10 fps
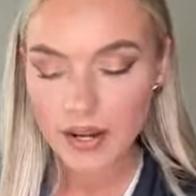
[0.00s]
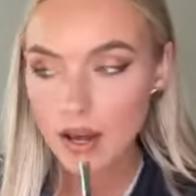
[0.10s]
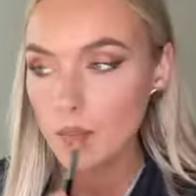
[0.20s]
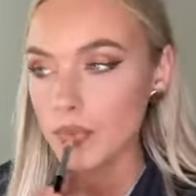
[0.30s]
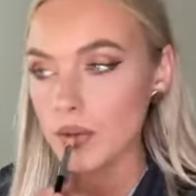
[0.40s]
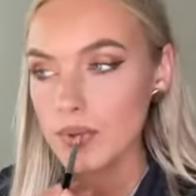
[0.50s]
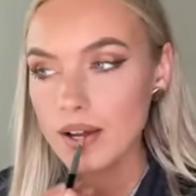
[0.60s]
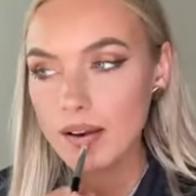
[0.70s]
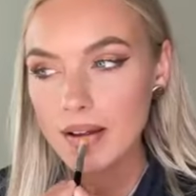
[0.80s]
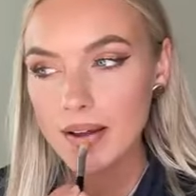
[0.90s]
right now.
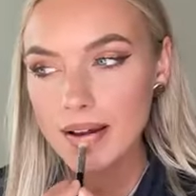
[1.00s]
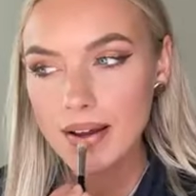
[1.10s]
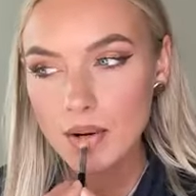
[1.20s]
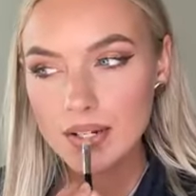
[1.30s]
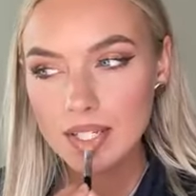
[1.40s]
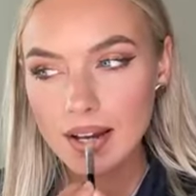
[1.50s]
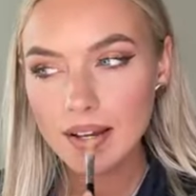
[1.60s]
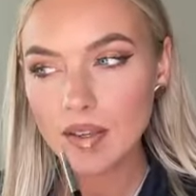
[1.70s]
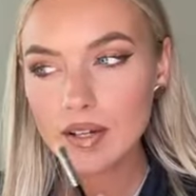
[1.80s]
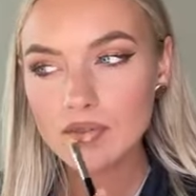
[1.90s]
I always
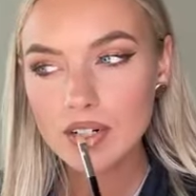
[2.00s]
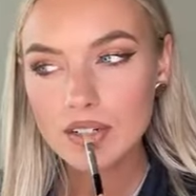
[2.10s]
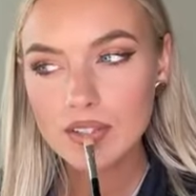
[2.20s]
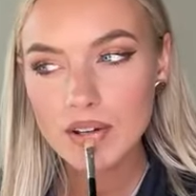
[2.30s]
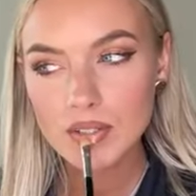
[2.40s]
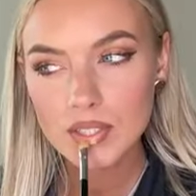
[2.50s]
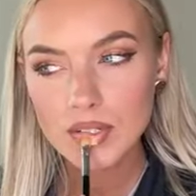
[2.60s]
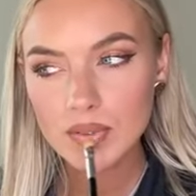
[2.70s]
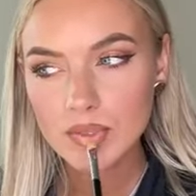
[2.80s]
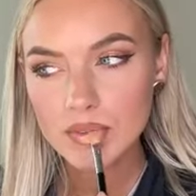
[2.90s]
highlight first though,
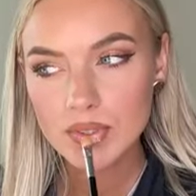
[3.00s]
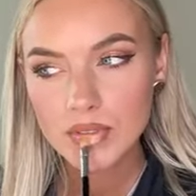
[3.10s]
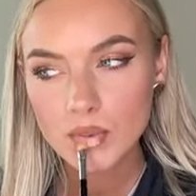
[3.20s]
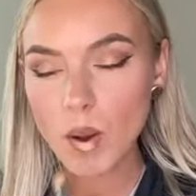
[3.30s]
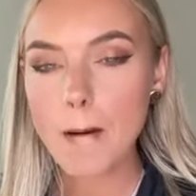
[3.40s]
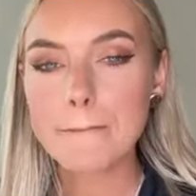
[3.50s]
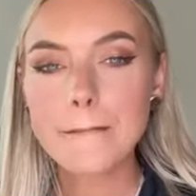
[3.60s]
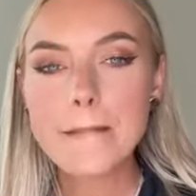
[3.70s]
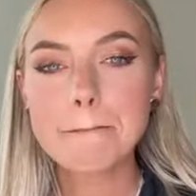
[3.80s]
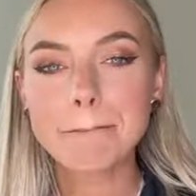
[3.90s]
so.
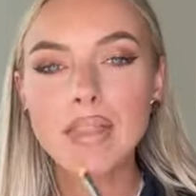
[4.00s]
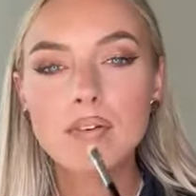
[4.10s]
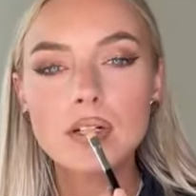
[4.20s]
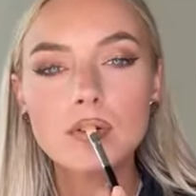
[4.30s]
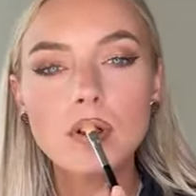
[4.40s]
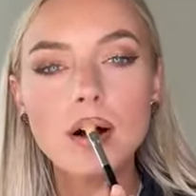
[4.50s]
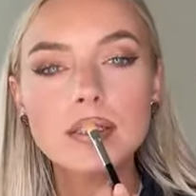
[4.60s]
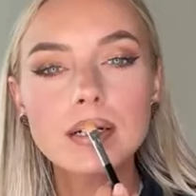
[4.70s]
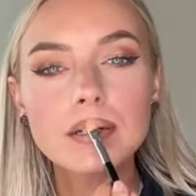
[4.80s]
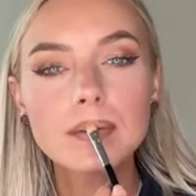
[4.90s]
Well, if I do
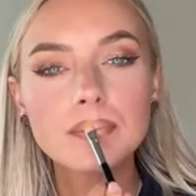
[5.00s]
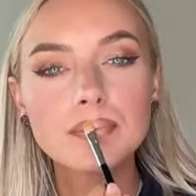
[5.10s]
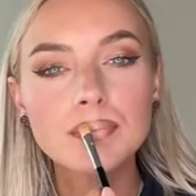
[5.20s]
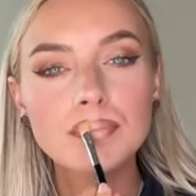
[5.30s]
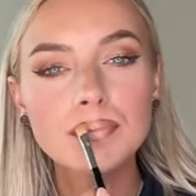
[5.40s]
gloss, I do.